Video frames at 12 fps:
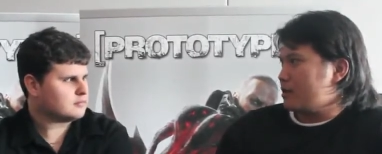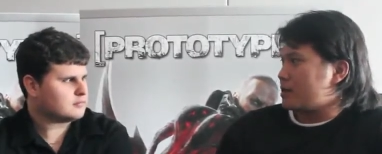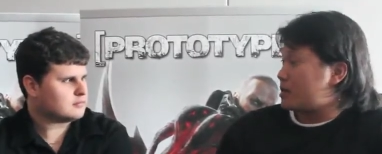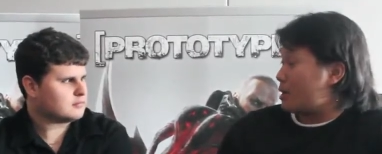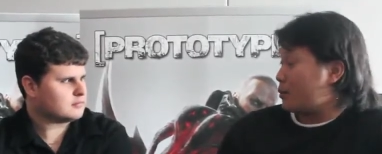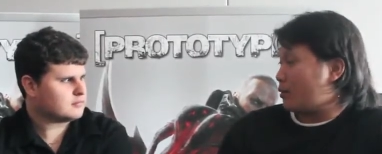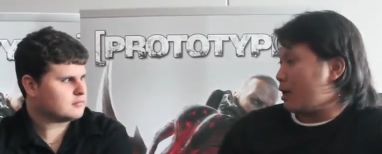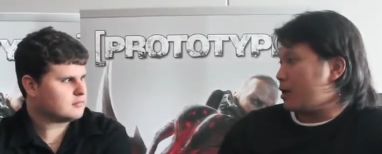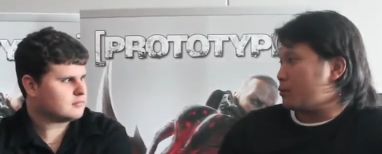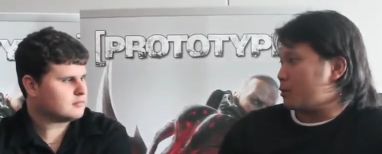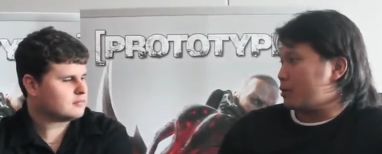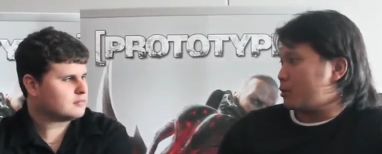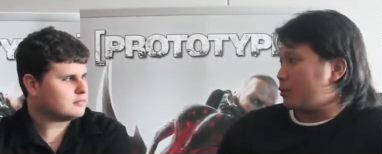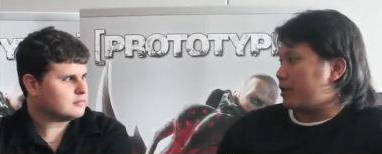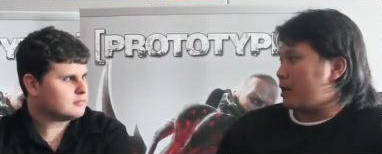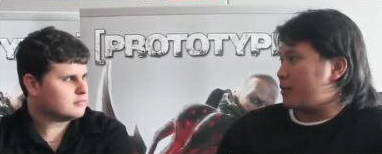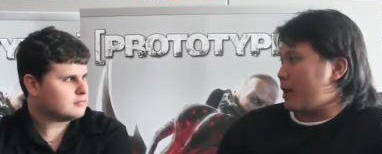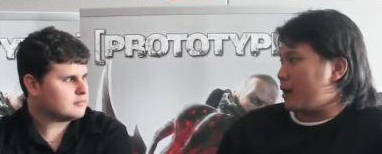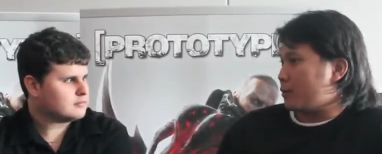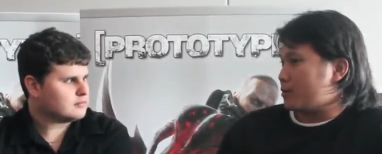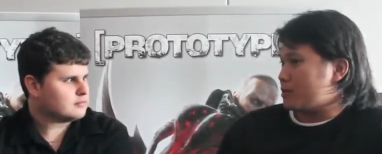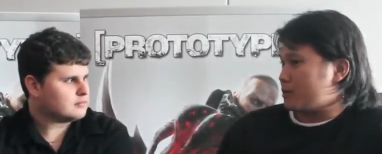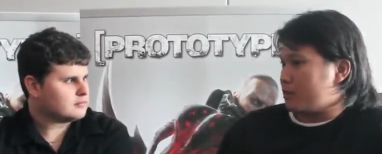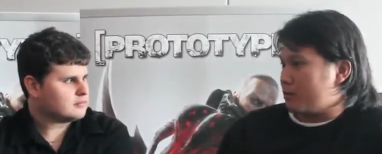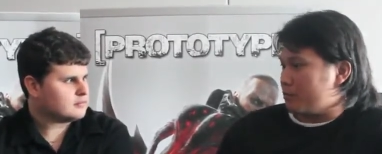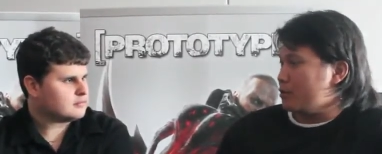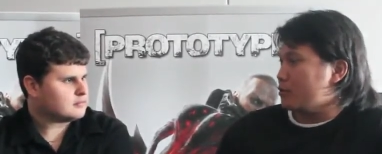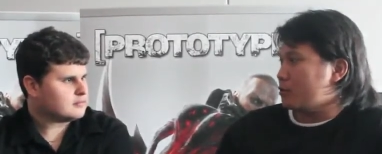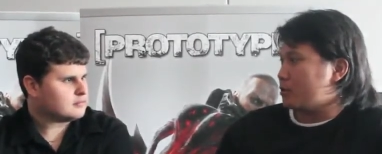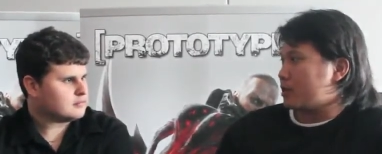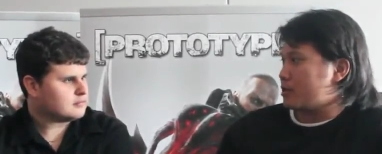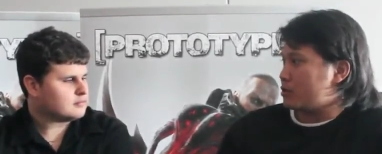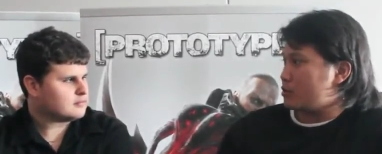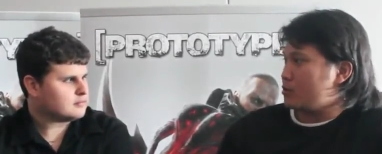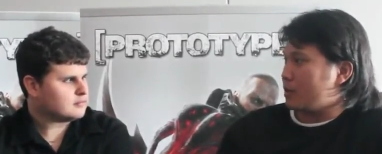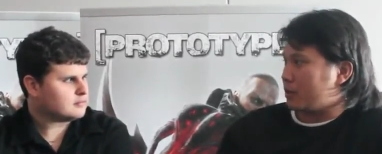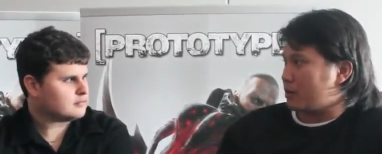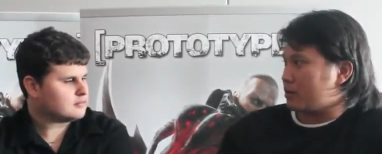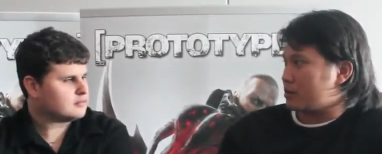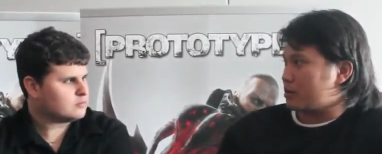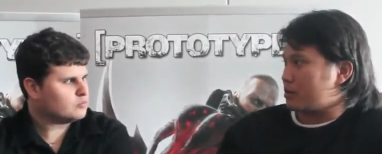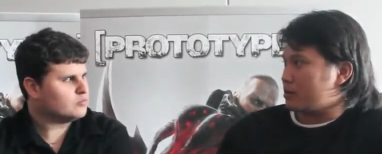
Speaker 1: This time around, we're doling out powers through consuming things.